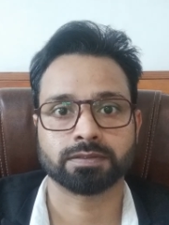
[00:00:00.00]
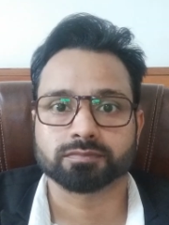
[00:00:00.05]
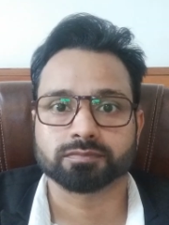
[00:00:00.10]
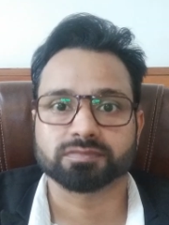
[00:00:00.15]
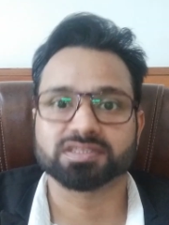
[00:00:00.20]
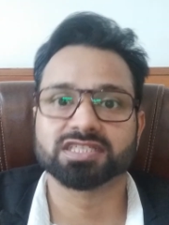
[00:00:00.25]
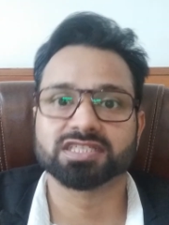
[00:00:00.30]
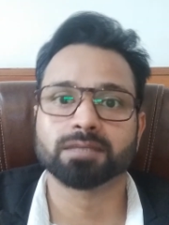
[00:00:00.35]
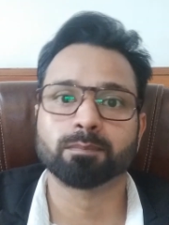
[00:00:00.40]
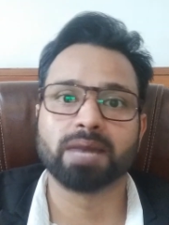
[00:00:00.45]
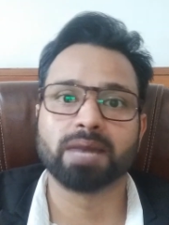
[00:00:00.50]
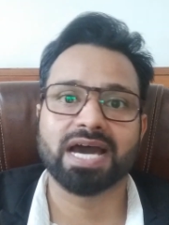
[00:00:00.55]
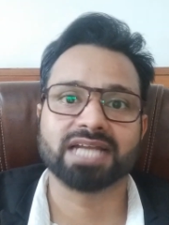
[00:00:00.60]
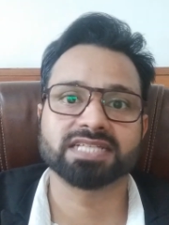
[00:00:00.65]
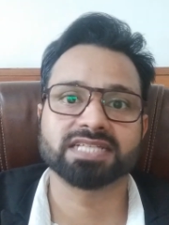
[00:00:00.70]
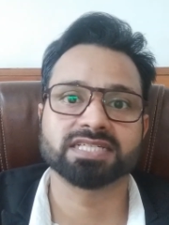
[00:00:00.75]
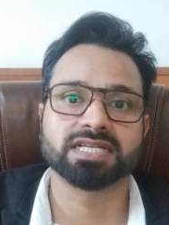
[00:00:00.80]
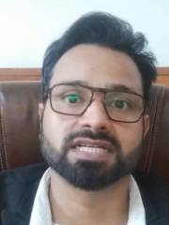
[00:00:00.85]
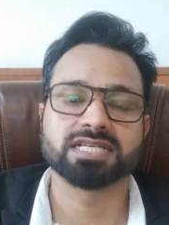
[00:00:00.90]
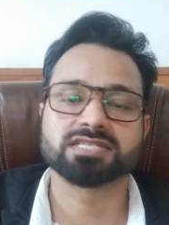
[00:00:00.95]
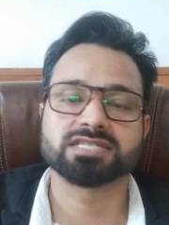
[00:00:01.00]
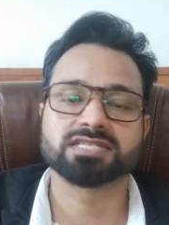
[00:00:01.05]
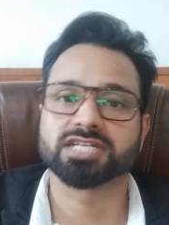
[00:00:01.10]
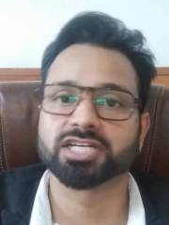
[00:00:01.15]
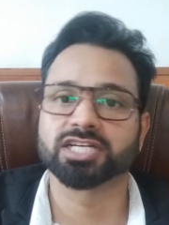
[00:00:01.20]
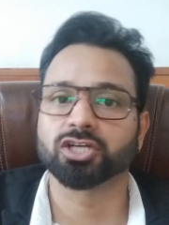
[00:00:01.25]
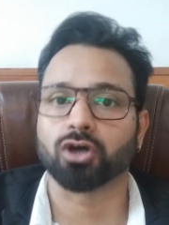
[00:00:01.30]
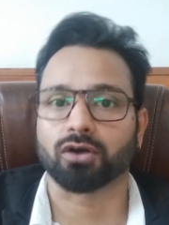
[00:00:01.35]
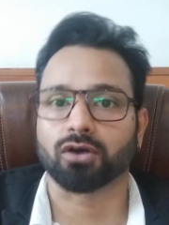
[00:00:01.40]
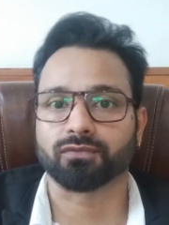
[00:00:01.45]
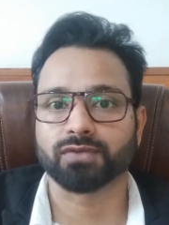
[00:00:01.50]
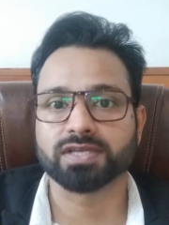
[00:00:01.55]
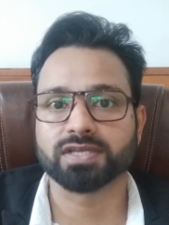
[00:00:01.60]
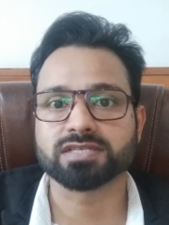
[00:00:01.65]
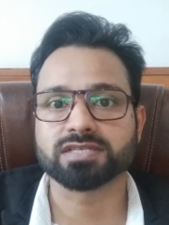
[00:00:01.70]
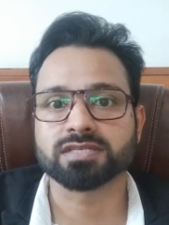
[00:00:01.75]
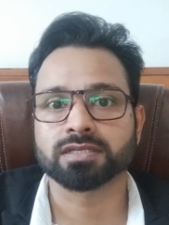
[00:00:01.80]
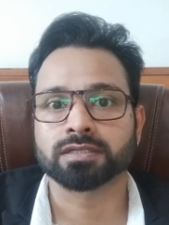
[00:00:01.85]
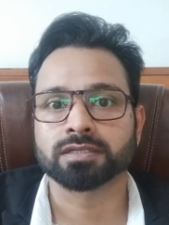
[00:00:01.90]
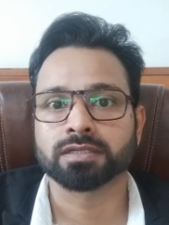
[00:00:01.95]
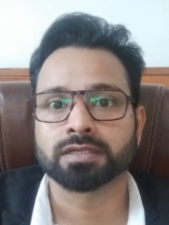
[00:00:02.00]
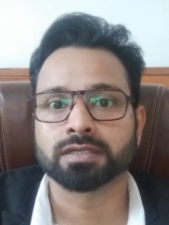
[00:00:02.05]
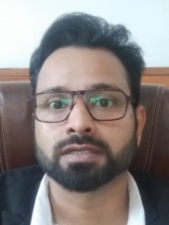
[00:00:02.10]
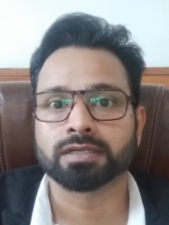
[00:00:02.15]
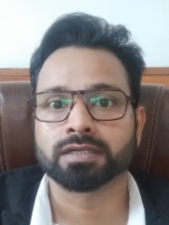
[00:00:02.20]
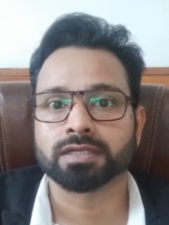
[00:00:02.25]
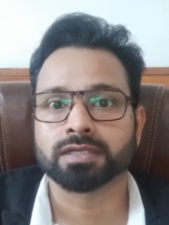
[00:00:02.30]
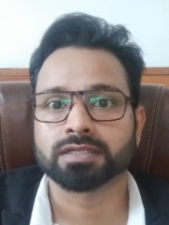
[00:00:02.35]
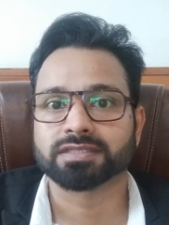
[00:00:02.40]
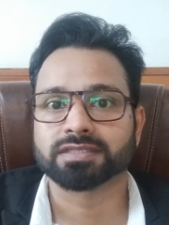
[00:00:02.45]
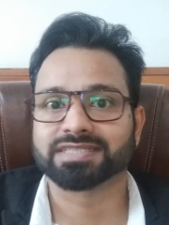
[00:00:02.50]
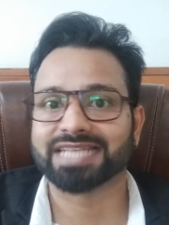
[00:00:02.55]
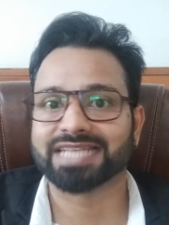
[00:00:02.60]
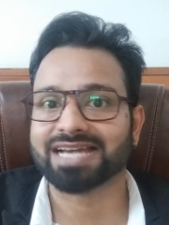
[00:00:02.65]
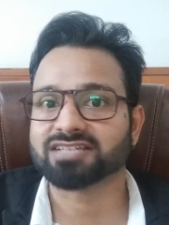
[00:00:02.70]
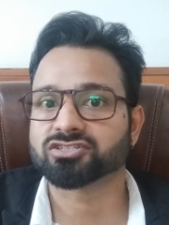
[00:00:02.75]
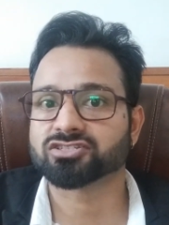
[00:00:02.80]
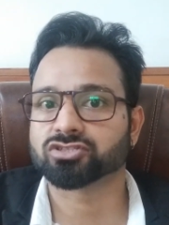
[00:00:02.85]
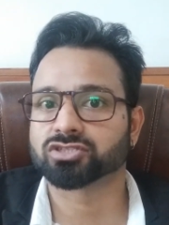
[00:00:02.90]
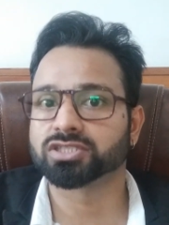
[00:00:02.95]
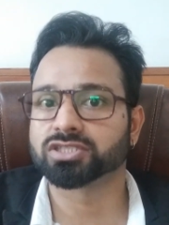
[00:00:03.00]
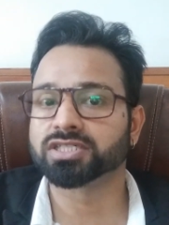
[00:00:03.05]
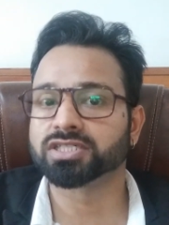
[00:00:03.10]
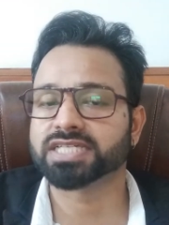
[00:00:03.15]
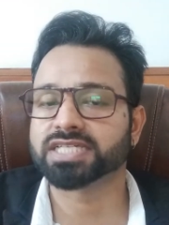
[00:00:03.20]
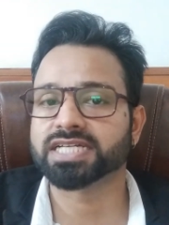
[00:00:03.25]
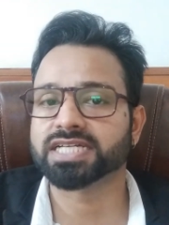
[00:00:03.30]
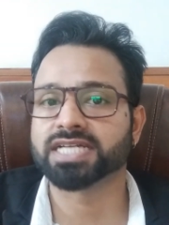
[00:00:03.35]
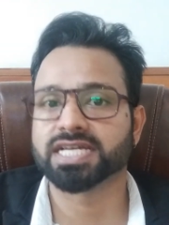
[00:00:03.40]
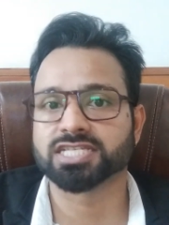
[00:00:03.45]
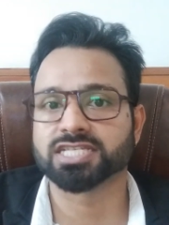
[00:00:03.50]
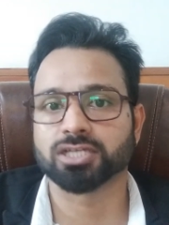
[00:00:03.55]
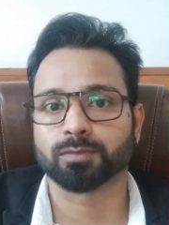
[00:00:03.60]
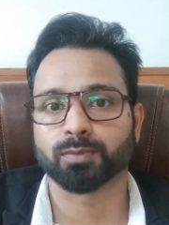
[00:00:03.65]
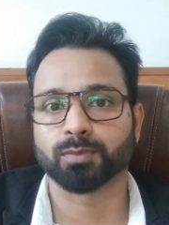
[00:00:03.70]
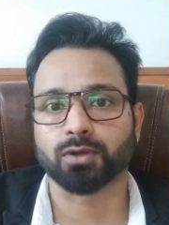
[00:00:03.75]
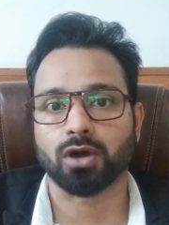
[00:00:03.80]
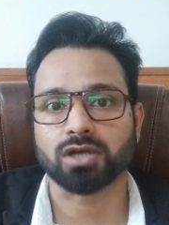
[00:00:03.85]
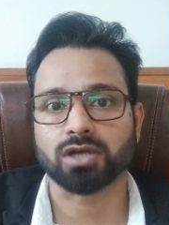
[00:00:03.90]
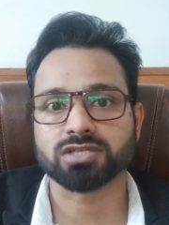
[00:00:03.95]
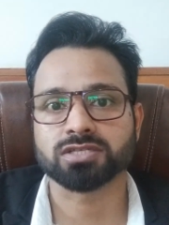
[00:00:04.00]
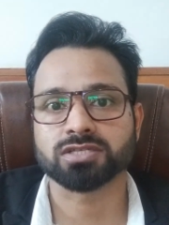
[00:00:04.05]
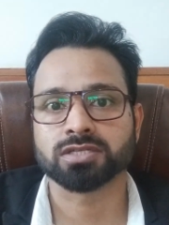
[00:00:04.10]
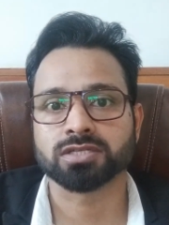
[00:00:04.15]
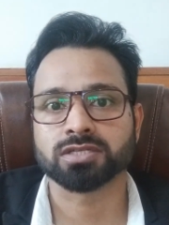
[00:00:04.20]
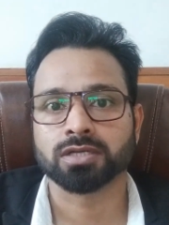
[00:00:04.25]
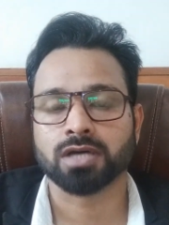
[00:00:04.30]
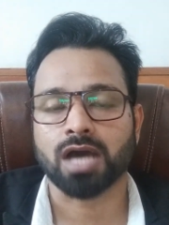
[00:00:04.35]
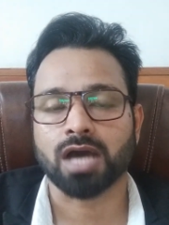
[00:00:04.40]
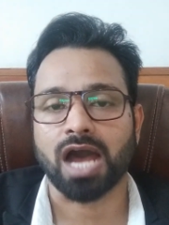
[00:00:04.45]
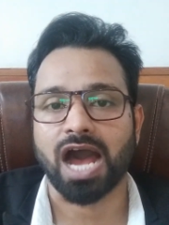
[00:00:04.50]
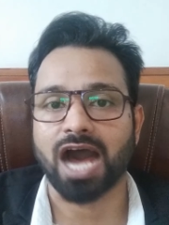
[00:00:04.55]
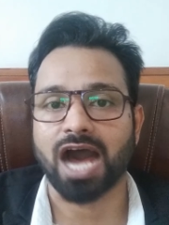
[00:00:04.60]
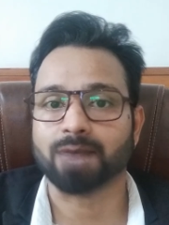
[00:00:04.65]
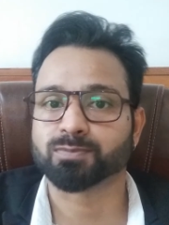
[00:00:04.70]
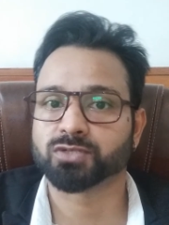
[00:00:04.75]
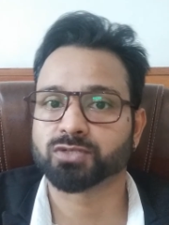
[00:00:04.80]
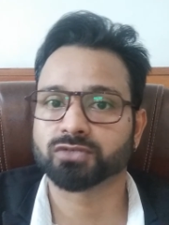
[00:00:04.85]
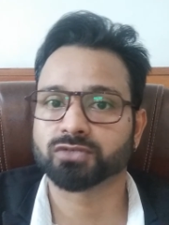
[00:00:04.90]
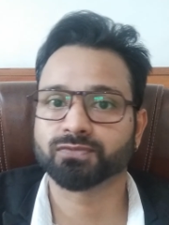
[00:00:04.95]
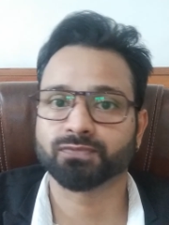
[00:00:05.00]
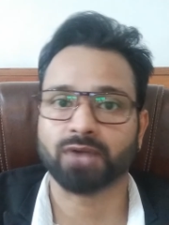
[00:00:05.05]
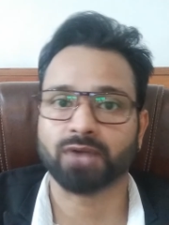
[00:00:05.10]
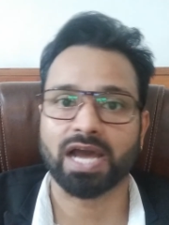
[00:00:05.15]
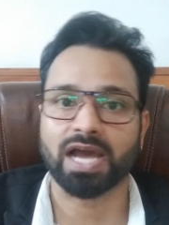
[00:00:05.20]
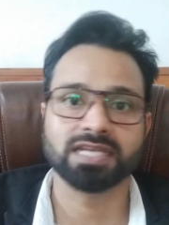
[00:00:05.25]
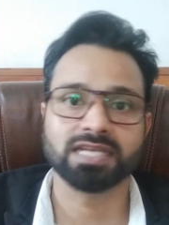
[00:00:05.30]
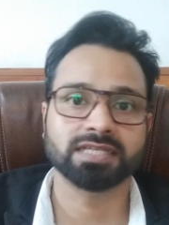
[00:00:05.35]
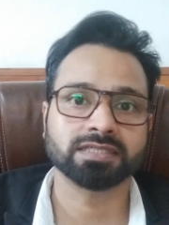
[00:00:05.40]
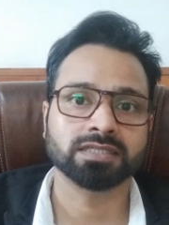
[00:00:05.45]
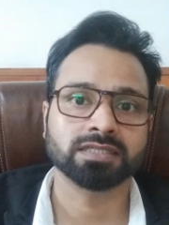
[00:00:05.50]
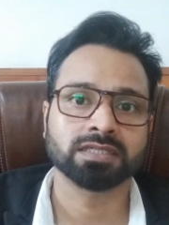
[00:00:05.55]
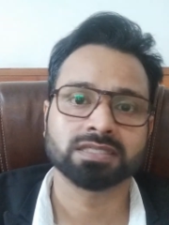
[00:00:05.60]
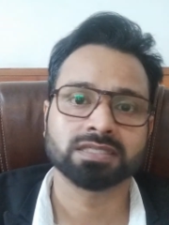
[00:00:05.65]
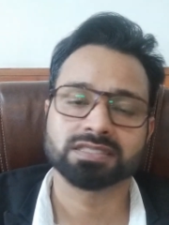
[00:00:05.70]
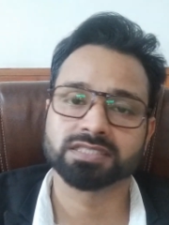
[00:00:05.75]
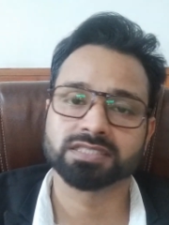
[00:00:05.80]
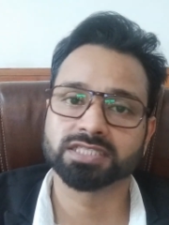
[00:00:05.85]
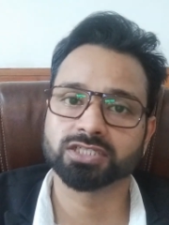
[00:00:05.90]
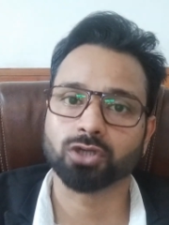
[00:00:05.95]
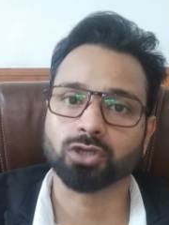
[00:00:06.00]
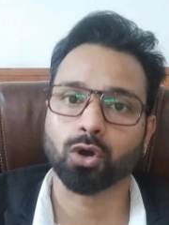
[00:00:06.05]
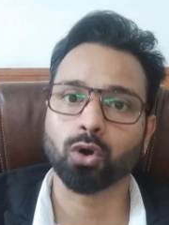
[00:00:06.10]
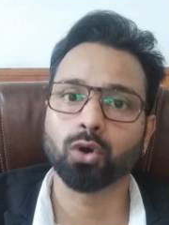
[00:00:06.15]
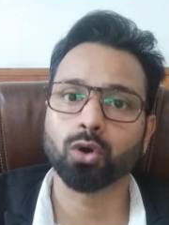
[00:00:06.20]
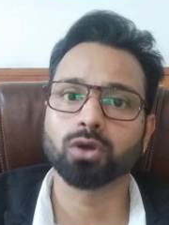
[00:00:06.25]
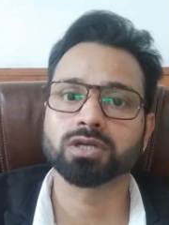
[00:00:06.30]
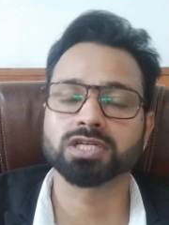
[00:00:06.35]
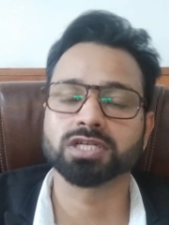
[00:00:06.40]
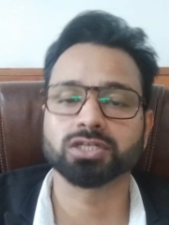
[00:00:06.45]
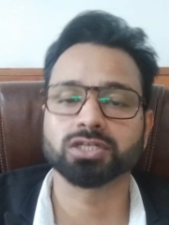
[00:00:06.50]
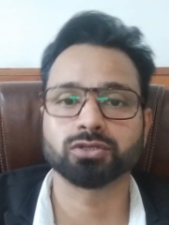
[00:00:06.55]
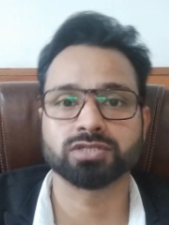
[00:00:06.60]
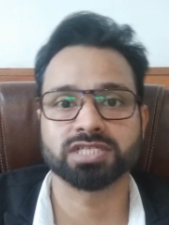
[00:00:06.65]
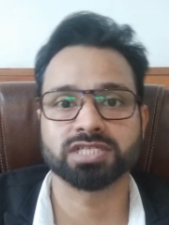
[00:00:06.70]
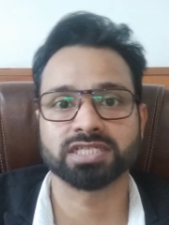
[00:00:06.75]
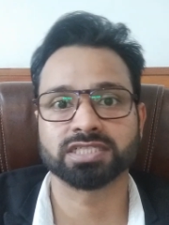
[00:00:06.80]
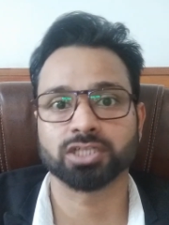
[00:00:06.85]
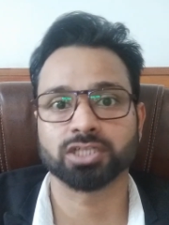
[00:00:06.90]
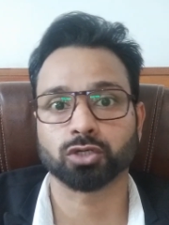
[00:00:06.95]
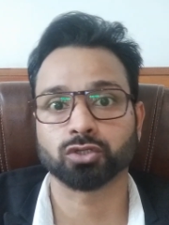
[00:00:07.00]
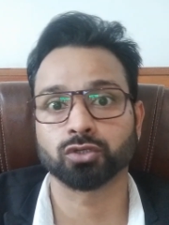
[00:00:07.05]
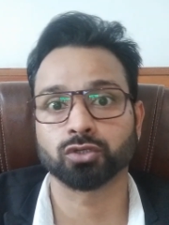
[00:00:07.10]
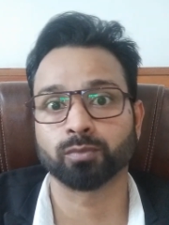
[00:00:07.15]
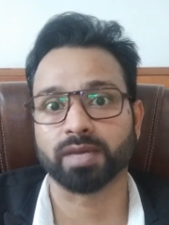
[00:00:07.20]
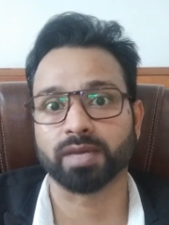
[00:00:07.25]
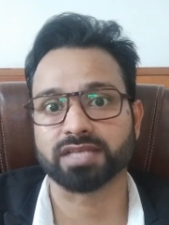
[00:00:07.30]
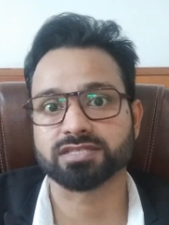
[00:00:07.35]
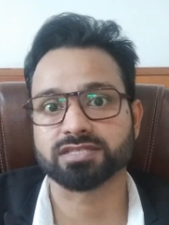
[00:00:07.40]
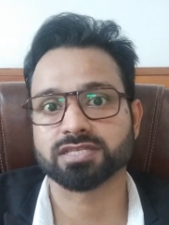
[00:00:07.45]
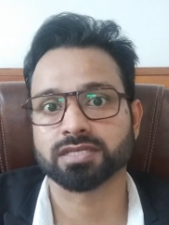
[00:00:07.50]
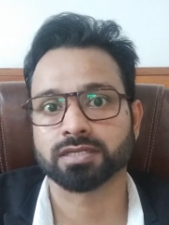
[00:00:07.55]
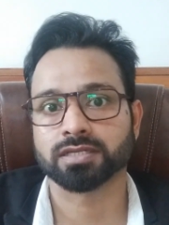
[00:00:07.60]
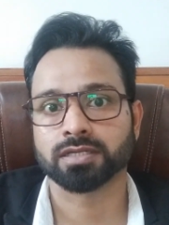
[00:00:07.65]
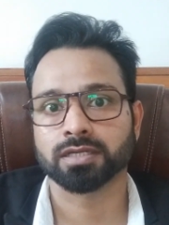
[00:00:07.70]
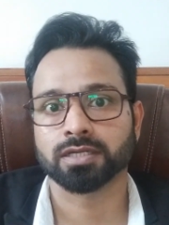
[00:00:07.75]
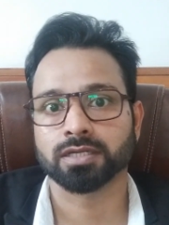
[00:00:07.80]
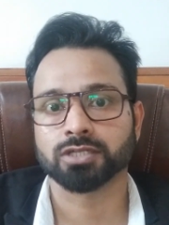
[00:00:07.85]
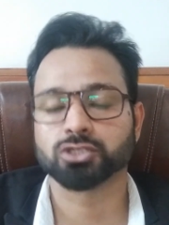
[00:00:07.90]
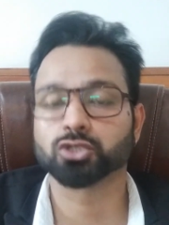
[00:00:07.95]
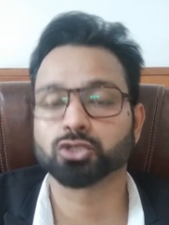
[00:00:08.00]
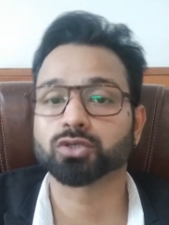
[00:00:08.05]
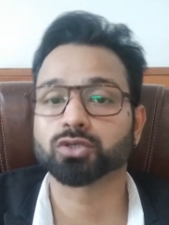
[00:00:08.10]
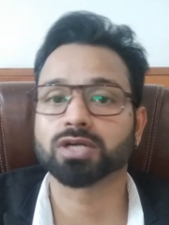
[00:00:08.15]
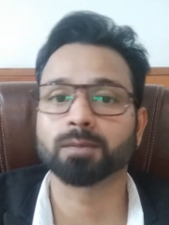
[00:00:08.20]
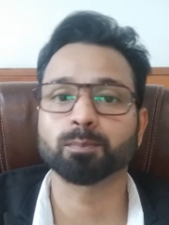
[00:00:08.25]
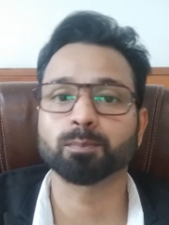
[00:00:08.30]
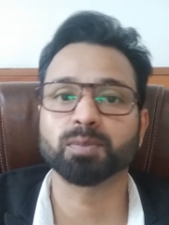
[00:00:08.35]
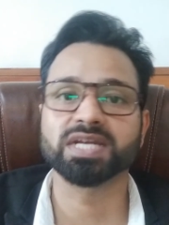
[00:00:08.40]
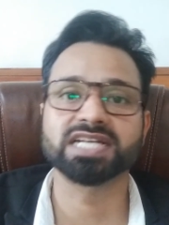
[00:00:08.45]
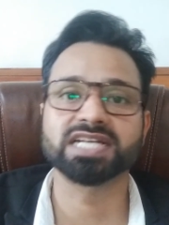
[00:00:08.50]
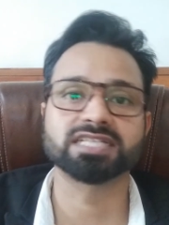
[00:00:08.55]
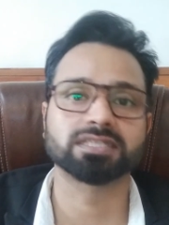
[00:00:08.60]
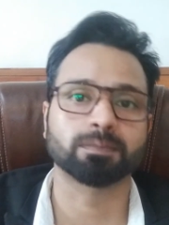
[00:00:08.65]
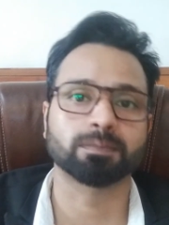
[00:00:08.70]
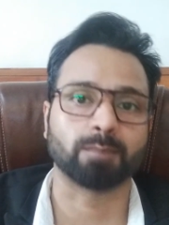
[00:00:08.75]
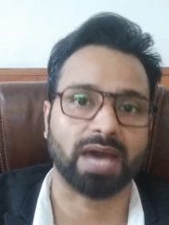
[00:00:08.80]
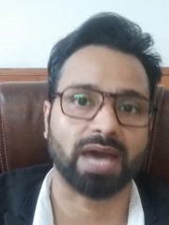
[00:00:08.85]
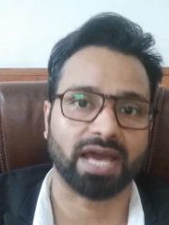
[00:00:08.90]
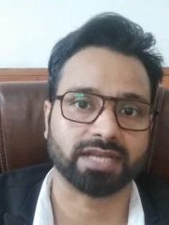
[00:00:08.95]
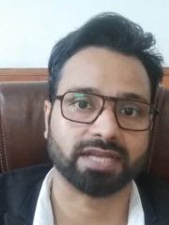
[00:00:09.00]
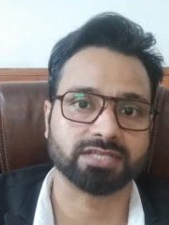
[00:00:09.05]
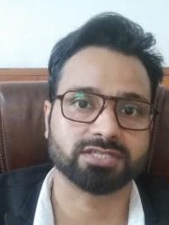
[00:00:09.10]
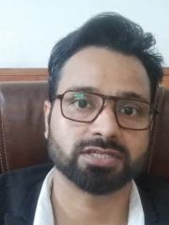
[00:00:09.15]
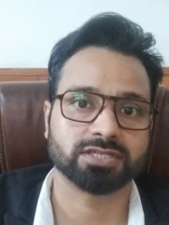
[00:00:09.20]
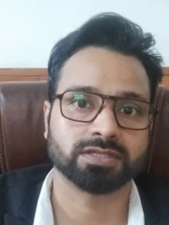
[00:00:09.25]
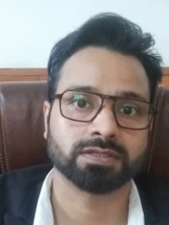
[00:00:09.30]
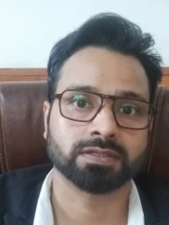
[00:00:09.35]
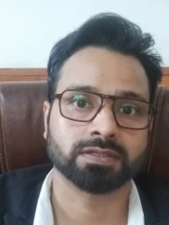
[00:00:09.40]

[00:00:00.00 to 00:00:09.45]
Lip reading: The marriage registry office takes 30 days approx after filing the all requisite documents to complete the marriage.